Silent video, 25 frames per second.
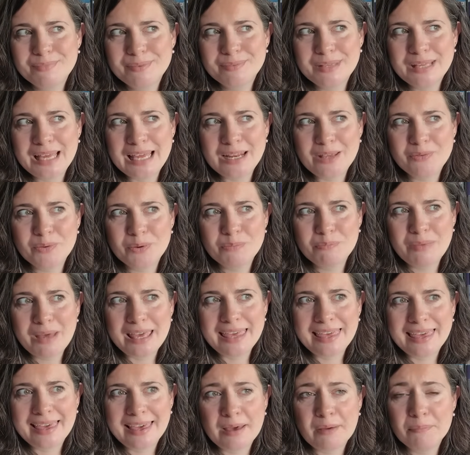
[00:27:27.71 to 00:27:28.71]
anyone
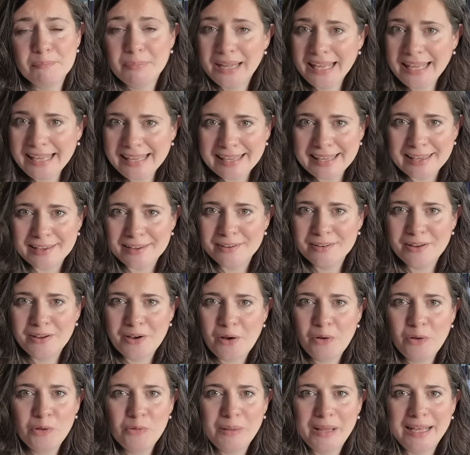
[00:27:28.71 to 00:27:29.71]
making a
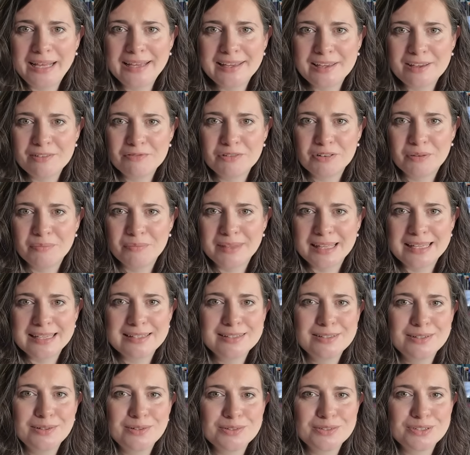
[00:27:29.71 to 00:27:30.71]
whole blanket from
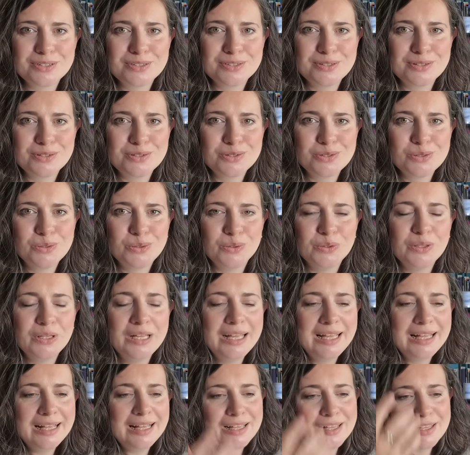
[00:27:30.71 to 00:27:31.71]
this, not just a shawl?
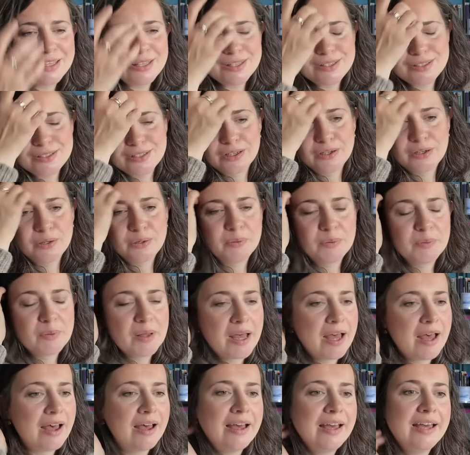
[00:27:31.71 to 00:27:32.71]
So
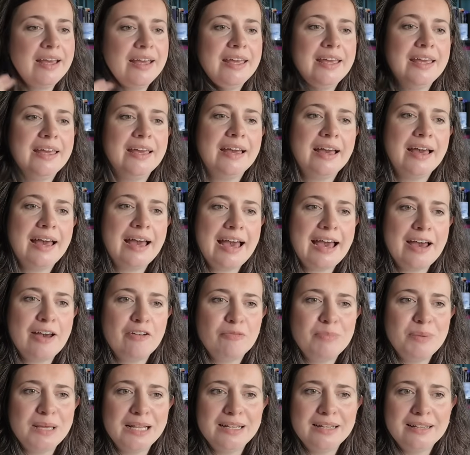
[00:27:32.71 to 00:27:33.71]
I have
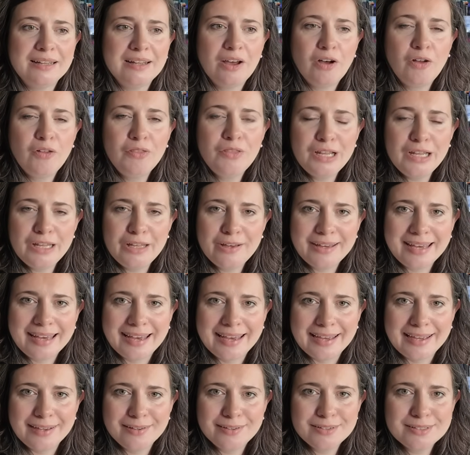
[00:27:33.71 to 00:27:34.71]
been on the
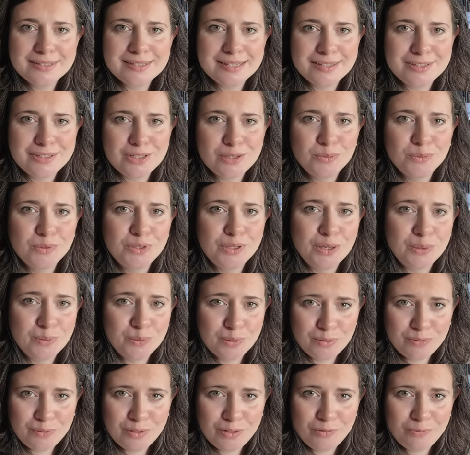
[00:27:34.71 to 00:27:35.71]
lookout, as you will know
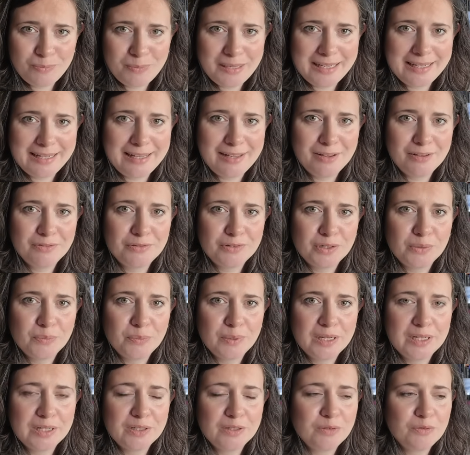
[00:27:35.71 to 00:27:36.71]
if you've been here for a
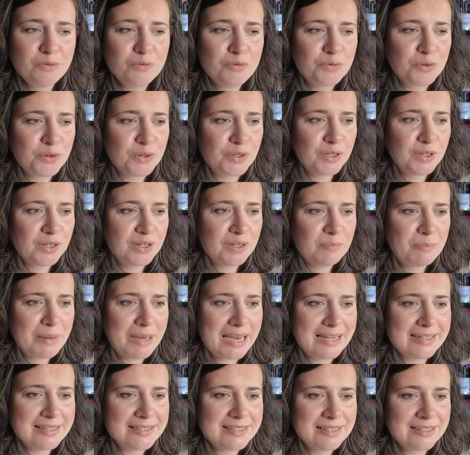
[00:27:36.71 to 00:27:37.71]
while, for a
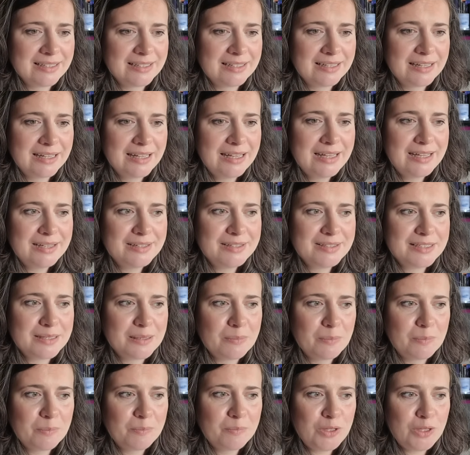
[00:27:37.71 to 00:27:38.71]
pattern
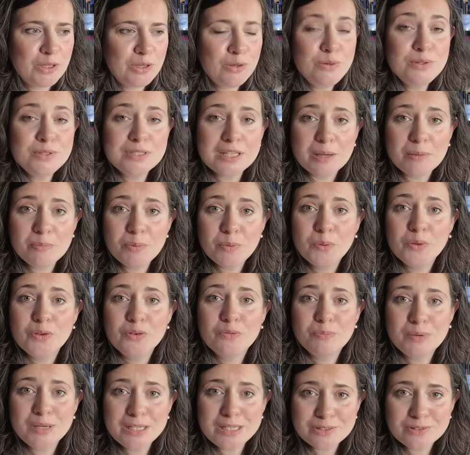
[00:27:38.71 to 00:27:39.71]
to use up all
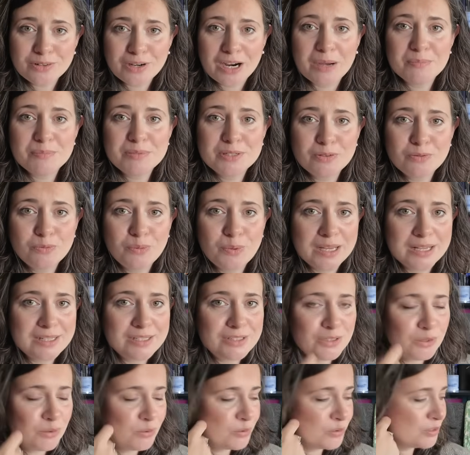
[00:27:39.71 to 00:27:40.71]
of my scraps of
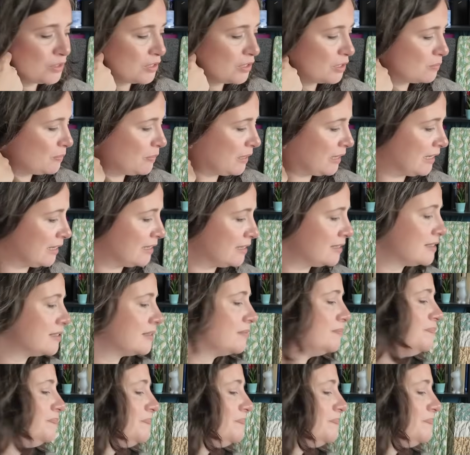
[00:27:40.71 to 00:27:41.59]
West Yorkshire spinners.